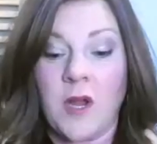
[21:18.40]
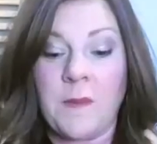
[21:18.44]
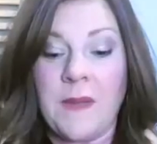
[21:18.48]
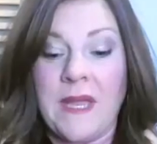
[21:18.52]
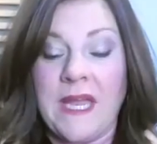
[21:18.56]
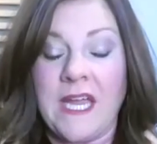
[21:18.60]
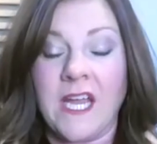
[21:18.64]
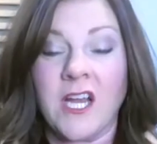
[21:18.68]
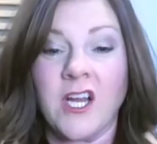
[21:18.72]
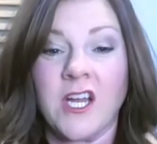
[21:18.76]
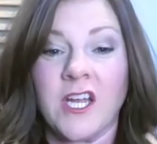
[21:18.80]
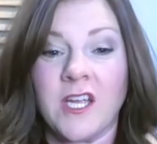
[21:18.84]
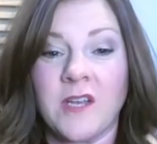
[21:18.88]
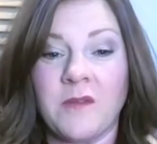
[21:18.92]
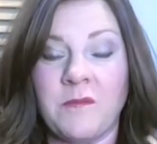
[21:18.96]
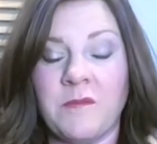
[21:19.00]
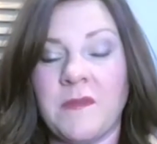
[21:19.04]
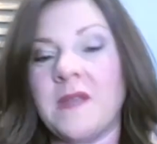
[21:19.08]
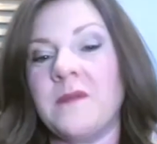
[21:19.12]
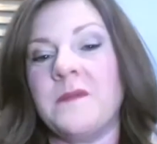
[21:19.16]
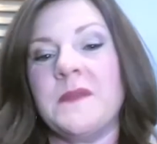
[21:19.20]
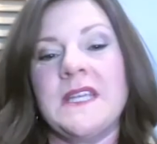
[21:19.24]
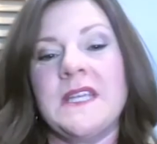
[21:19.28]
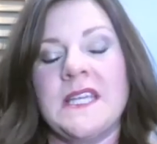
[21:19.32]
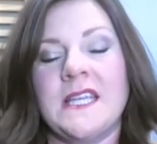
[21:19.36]
a parent,
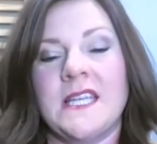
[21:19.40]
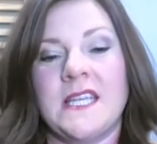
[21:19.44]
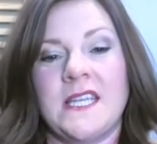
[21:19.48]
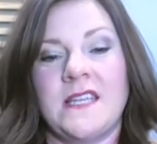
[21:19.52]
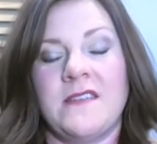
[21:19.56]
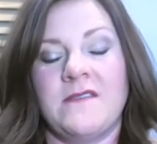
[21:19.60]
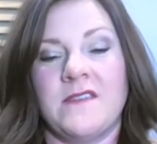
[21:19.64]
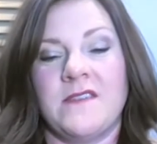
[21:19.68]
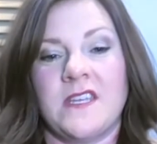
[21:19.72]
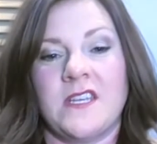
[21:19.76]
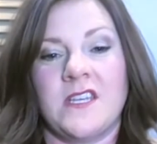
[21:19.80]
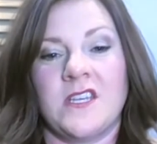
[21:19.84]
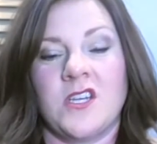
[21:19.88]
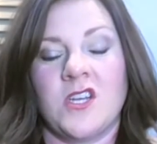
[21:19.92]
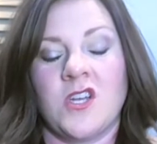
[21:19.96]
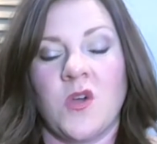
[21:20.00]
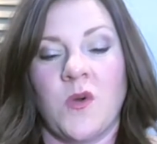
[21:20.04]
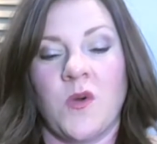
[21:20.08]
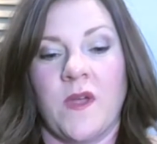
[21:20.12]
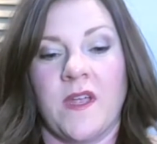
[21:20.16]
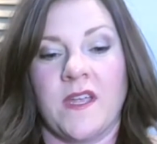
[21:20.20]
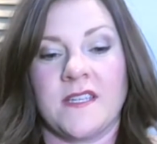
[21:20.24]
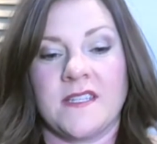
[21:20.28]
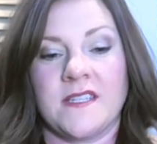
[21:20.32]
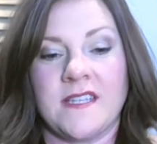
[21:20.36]
maybe even
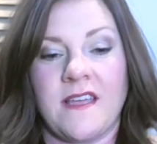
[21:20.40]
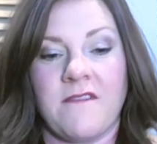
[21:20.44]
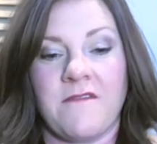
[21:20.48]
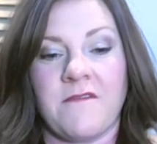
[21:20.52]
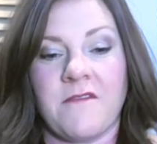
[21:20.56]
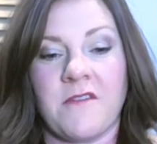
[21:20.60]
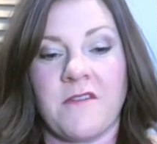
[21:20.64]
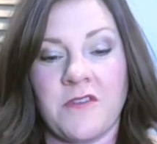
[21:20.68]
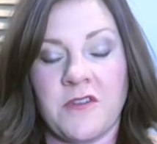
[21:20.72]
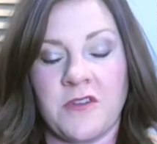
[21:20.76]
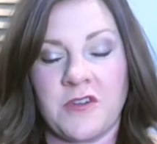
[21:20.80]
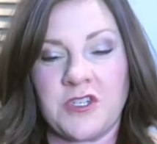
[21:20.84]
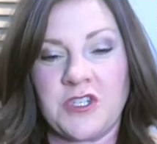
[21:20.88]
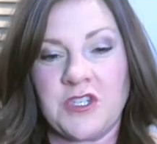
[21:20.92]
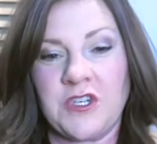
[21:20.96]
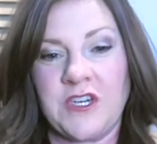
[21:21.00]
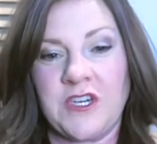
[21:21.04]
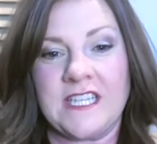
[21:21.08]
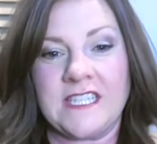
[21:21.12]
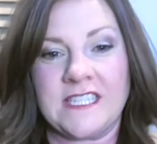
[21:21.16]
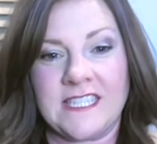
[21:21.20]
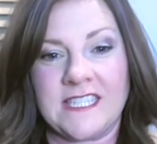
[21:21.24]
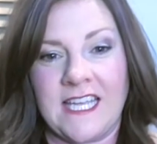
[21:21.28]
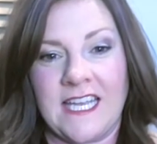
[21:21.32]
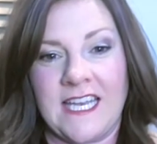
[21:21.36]
going a step further and
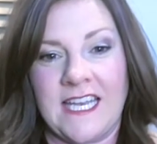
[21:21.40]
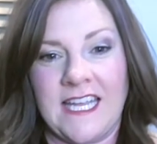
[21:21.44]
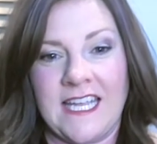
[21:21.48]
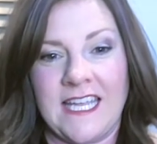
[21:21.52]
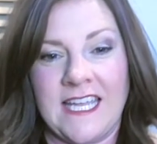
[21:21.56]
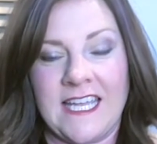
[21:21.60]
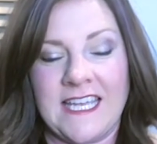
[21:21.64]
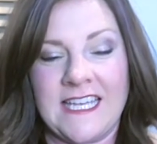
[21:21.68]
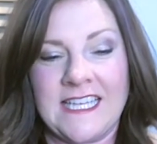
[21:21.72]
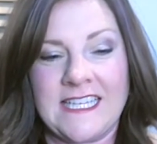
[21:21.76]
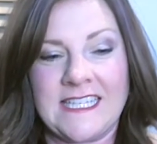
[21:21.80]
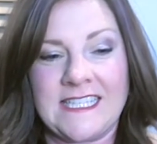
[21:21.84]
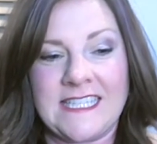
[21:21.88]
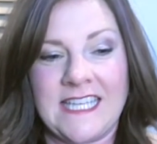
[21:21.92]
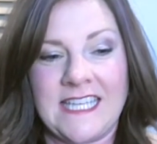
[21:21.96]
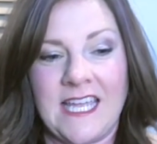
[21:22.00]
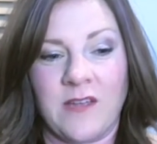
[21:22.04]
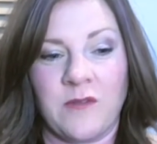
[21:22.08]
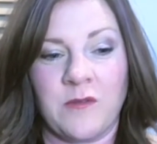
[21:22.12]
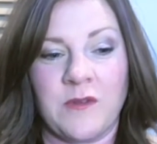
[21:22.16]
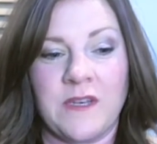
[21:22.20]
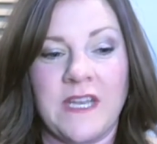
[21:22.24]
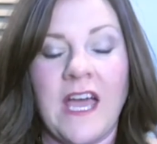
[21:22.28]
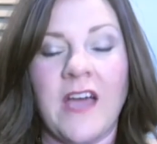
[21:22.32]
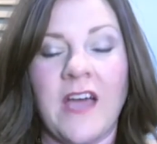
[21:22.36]
translating it and
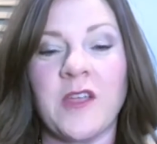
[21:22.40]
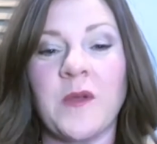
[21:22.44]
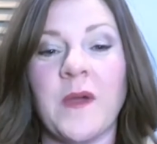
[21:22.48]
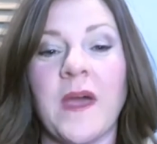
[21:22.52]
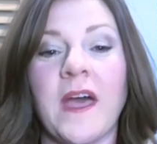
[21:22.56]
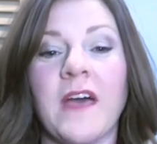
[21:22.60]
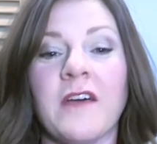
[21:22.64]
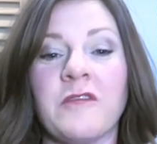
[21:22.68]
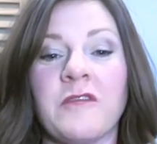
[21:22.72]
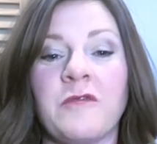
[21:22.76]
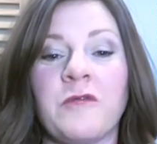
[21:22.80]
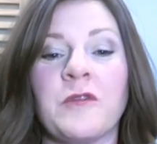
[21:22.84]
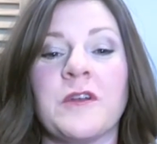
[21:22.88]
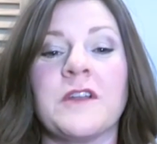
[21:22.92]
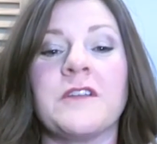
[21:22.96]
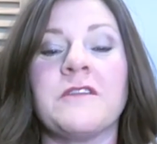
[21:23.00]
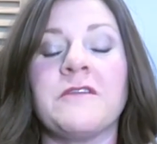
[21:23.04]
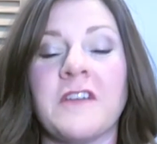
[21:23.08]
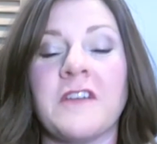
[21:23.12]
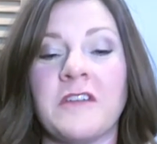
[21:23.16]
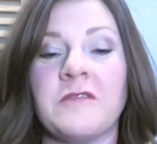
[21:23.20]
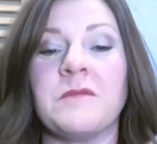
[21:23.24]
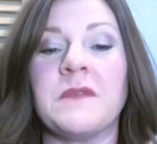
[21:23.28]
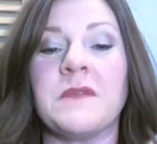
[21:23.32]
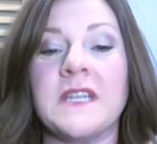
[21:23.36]
saying, well, now you have
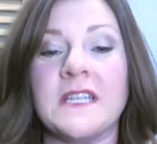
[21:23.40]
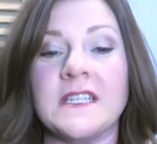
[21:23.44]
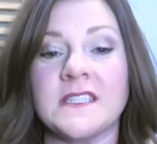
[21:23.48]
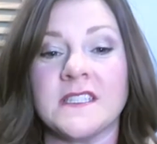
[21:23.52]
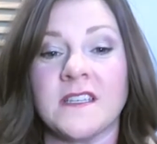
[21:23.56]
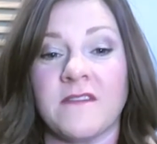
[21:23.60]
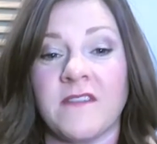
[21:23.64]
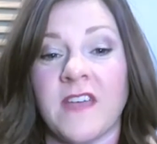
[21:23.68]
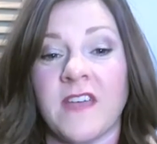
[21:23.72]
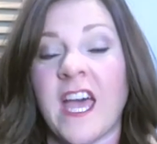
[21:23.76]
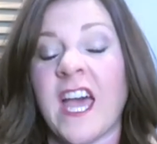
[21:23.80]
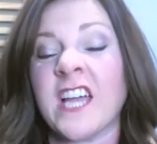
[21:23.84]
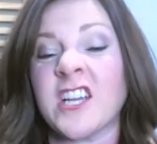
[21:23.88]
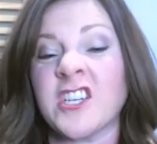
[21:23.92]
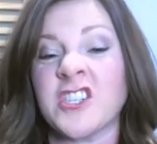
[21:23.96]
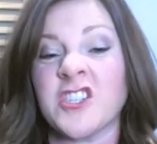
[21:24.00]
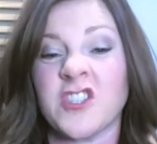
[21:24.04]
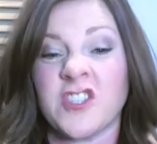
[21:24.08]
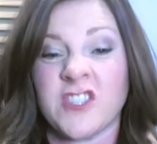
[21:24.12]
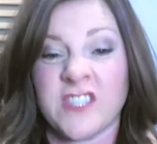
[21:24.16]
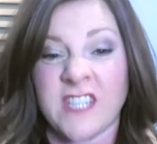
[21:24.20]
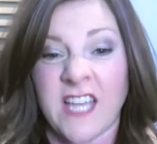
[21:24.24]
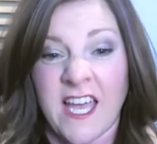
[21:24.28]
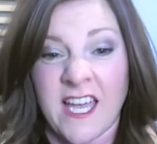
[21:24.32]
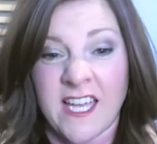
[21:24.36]
45 minutes of
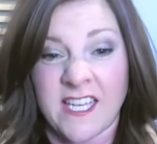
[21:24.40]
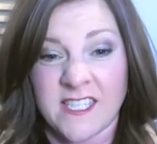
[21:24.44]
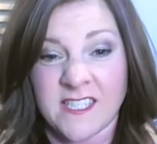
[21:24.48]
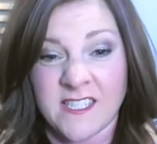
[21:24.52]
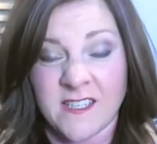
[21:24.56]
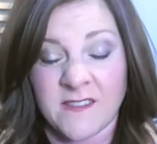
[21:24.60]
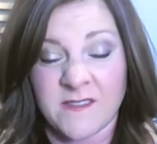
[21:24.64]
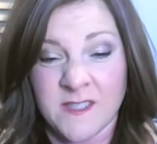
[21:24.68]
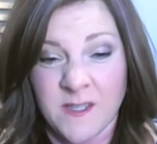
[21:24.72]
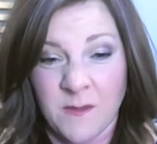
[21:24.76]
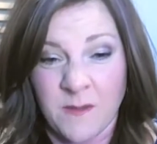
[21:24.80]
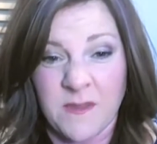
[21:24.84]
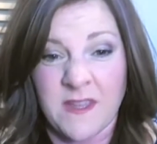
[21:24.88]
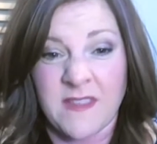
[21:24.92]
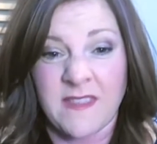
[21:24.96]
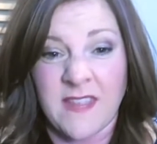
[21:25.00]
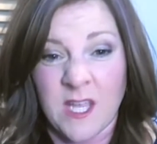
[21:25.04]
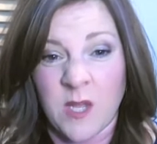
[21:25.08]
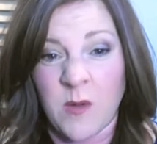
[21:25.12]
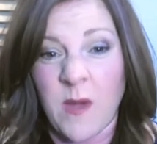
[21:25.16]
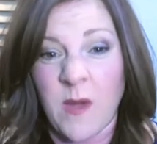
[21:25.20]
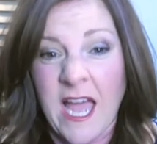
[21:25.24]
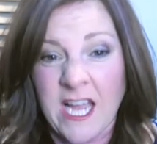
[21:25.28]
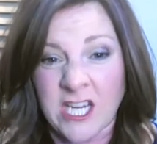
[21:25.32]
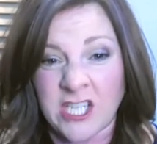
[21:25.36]
exercise of something
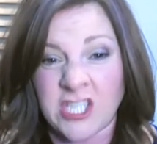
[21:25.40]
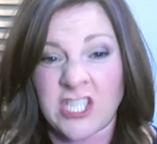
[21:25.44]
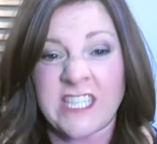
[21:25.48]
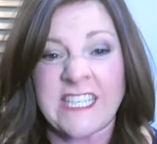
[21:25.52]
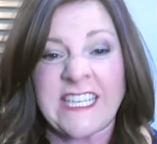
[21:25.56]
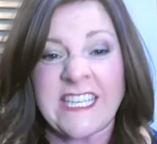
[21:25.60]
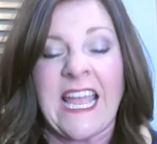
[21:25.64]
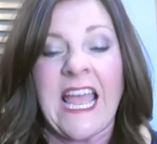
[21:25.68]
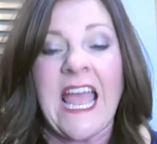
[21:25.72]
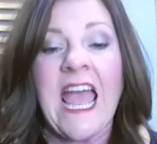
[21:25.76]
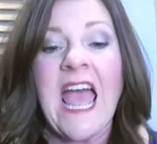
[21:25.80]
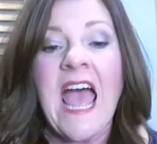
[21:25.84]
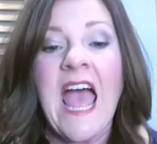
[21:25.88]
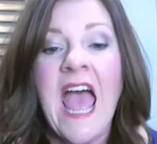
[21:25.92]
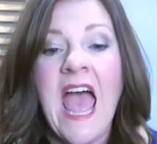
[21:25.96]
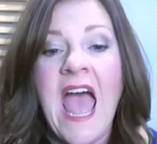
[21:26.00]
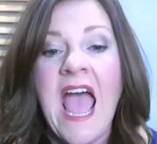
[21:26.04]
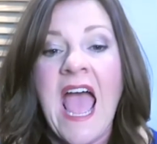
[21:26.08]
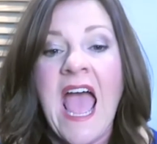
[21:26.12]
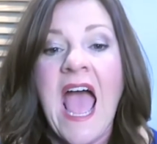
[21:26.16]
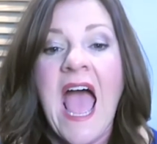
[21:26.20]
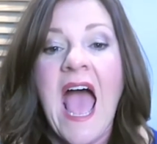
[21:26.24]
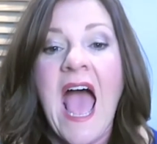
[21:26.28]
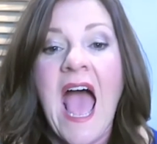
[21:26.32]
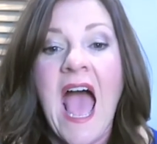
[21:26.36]
that you actually
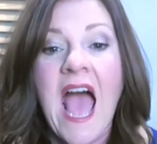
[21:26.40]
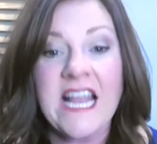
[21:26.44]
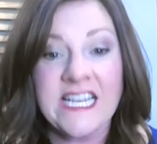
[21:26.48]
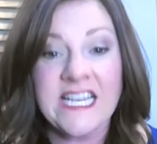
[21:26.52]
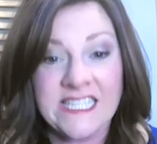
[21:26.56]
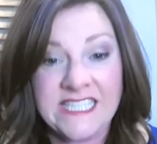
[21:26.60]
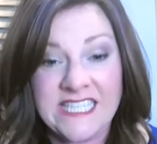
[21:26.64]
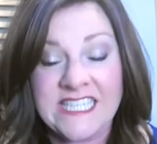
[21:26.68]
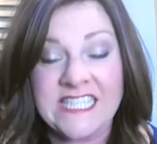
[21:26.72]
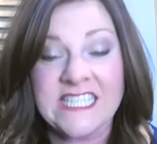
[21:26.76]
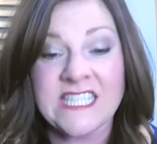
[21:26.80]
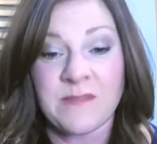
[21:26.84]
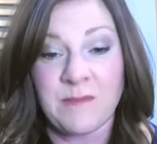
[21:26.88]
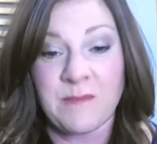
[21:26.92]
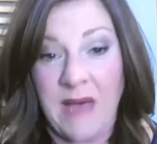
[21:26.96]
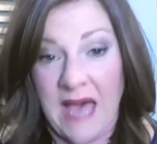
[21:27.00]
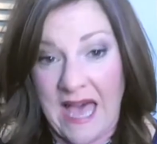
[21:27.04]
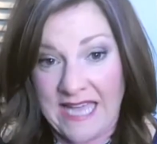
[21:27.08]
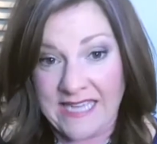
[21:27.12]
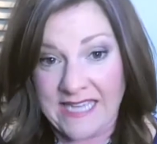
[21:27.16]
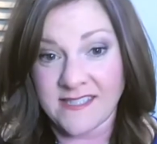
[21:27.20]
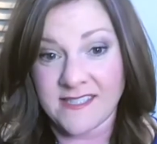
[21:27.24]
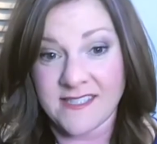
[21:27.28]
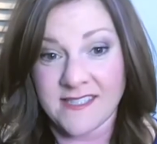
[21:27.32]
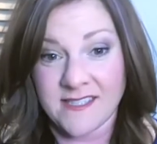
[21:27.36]

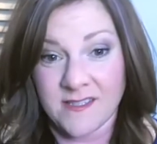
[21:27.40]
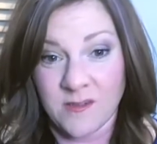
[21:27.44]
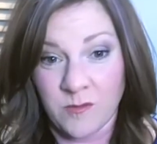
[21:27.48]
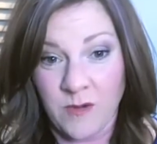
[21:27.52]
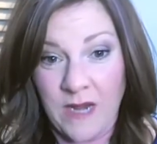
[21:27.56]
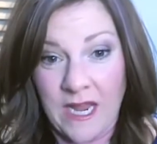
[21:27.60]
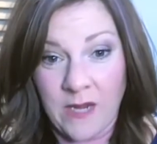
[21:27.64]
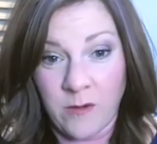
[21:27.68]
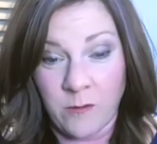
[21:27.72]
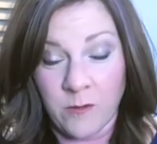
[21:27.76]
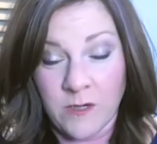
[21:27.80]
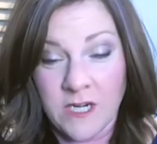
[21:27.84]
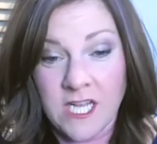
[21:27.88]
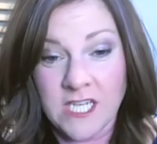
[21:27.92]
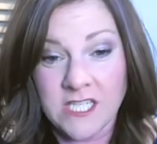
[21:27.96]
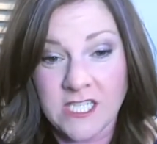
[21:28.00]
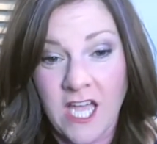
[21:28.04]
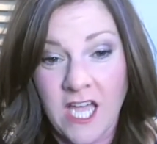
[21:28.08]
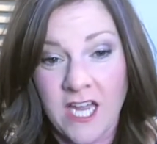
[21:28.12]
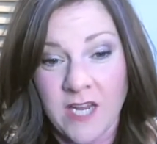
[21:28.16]
despise, right? We're not mm.